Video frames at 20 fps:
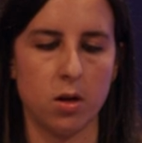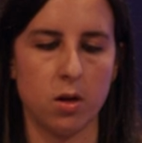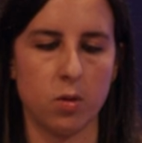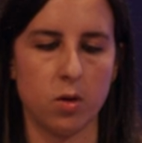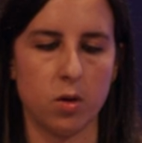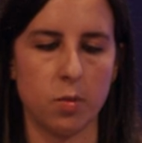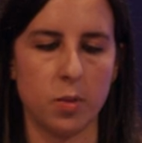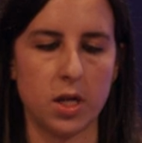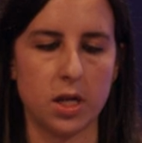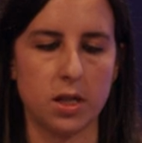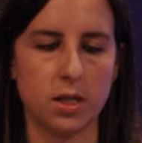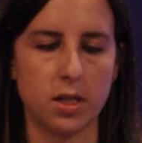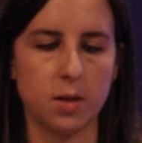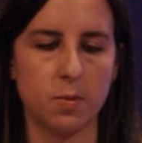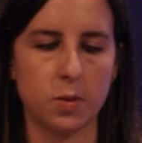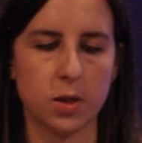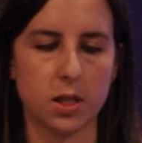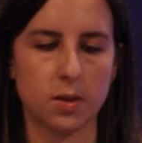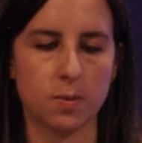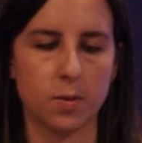will be a
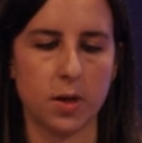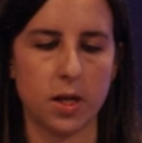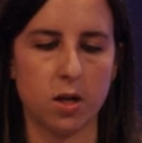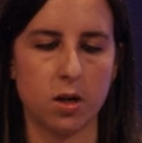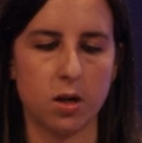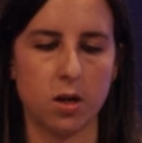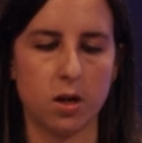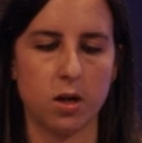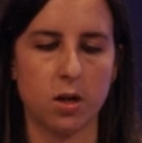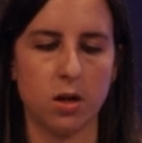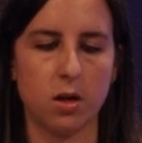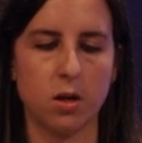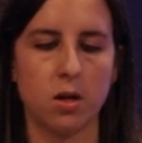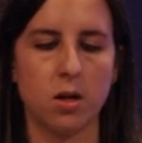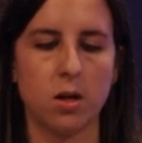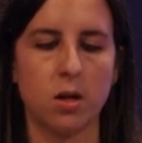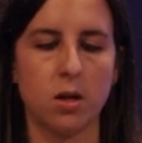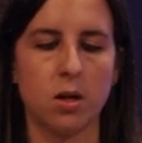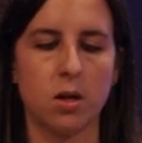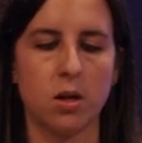deep explainer,
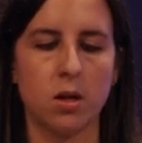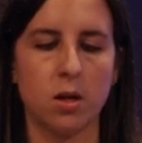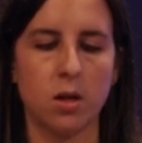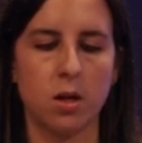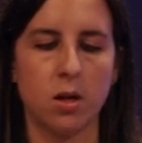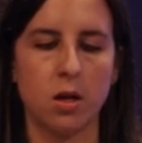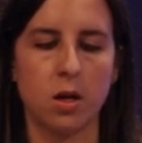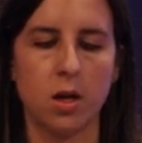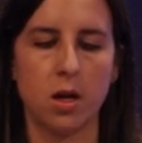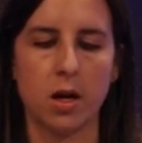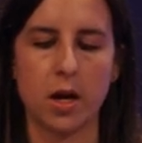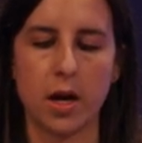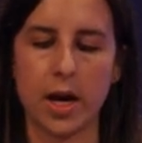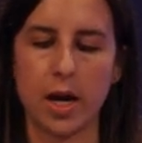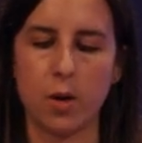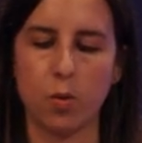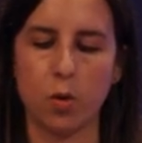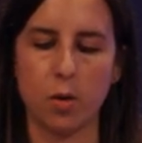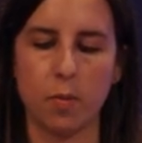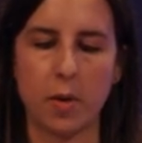
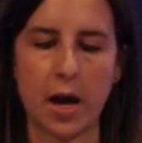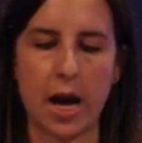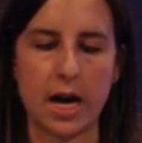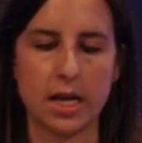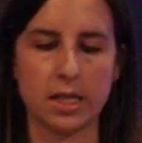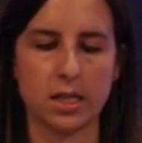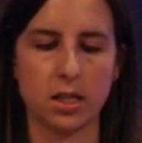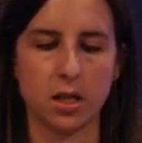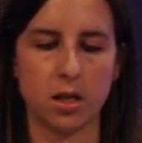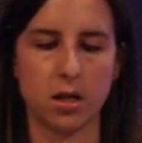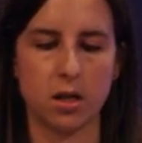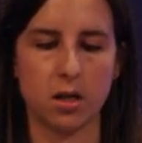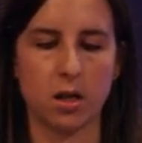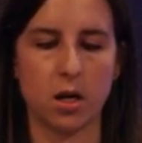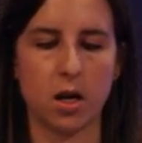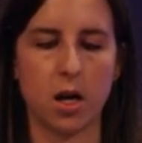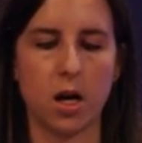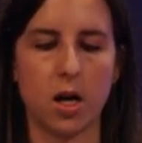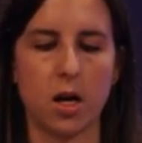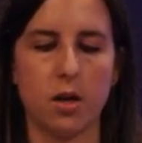and we'll pass it
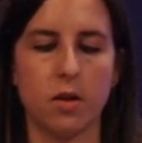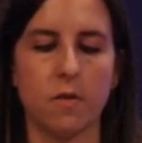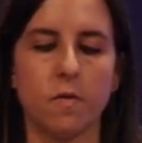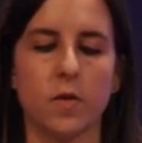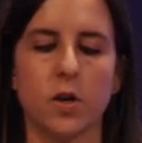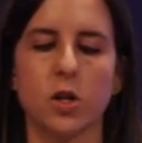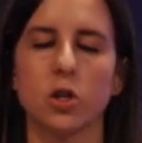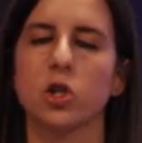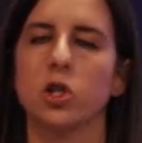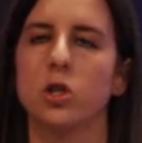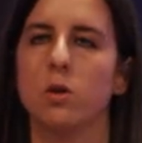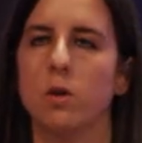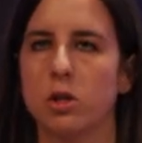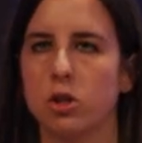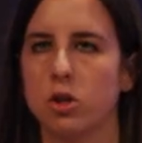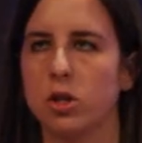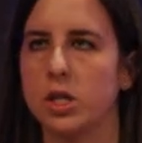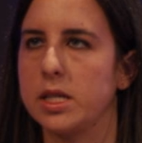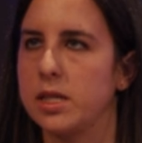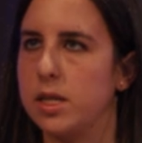the first
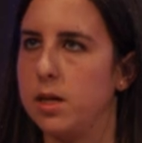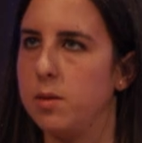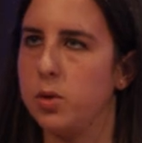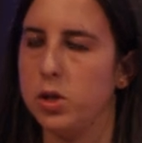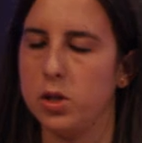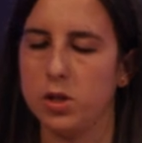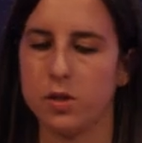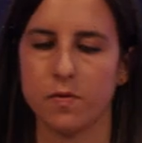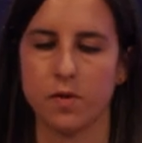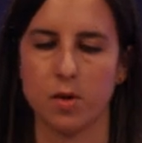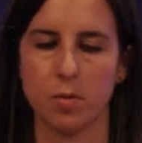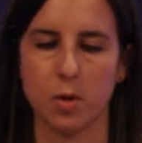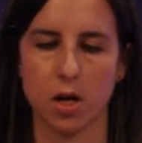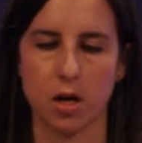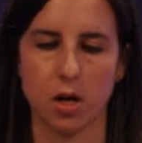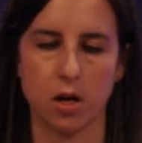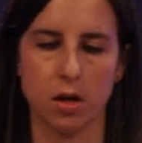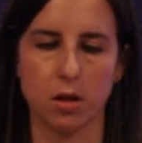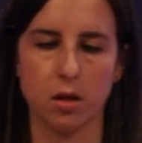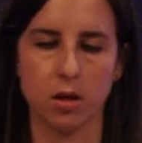200 examples from
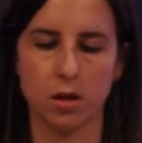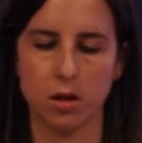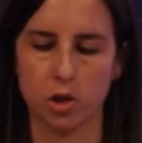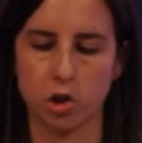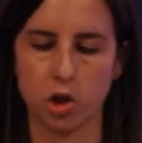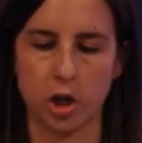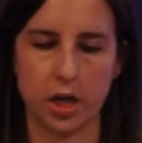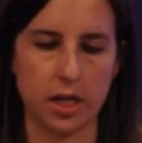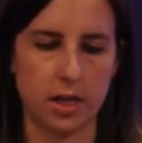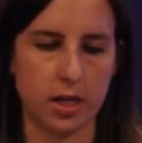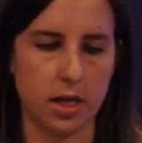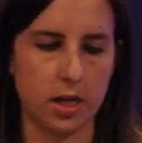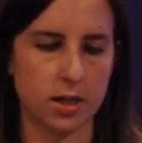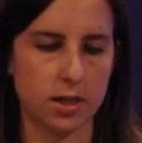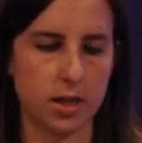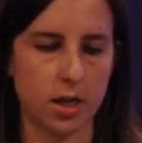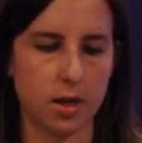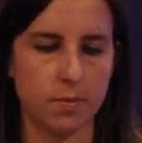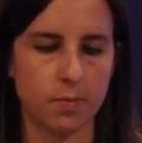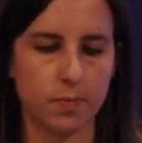our training data
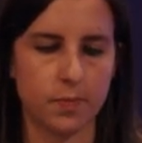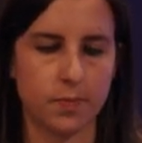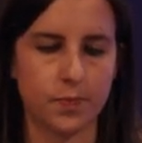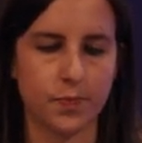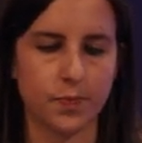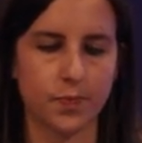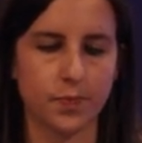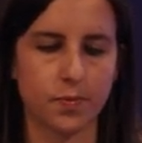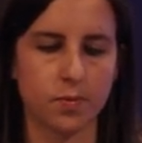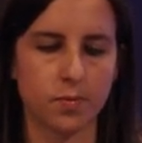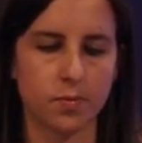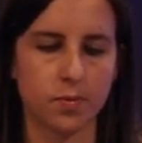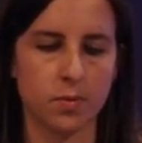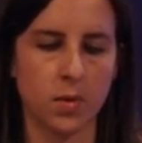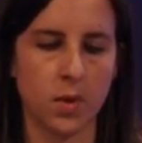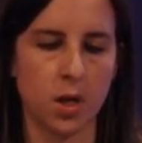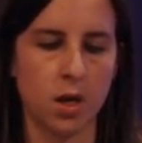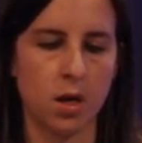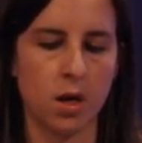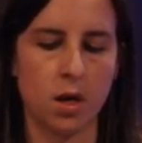set.
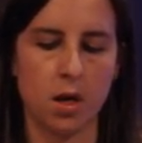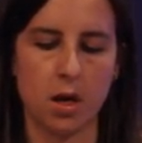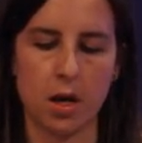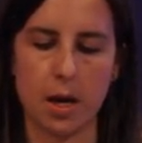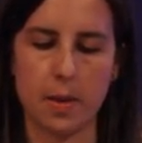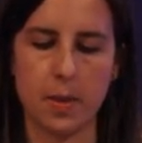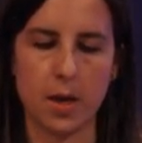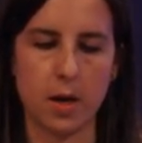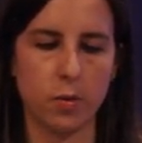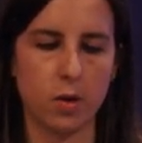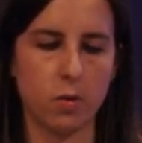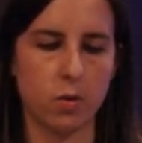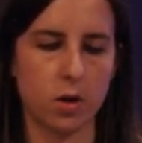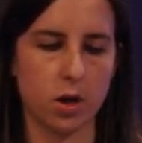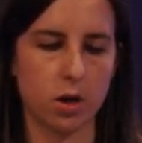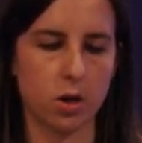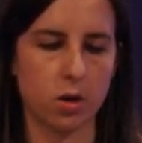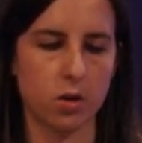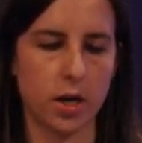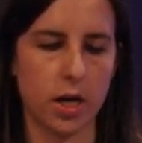And then we want
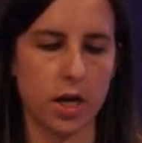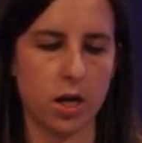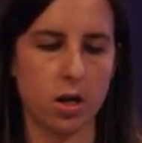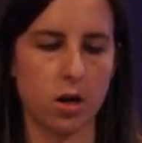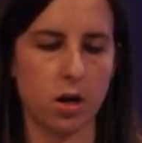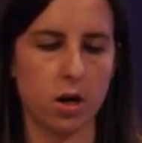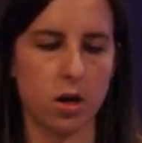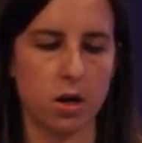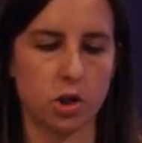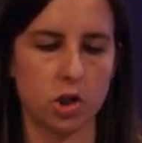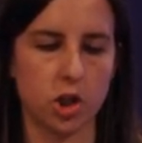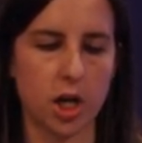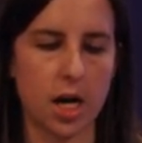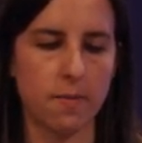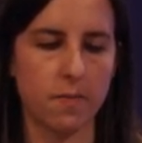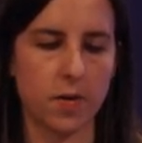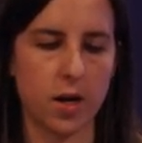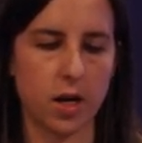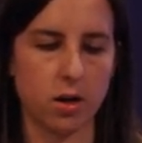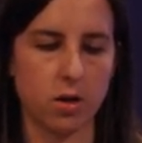to create our
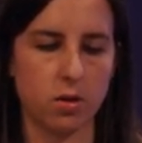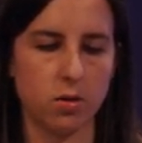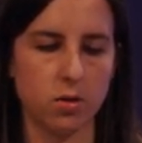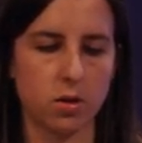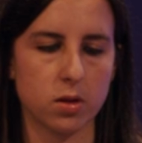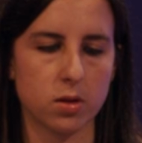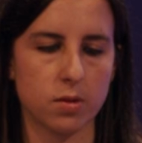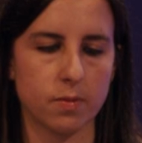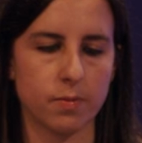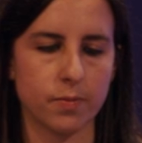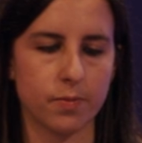SHAP values,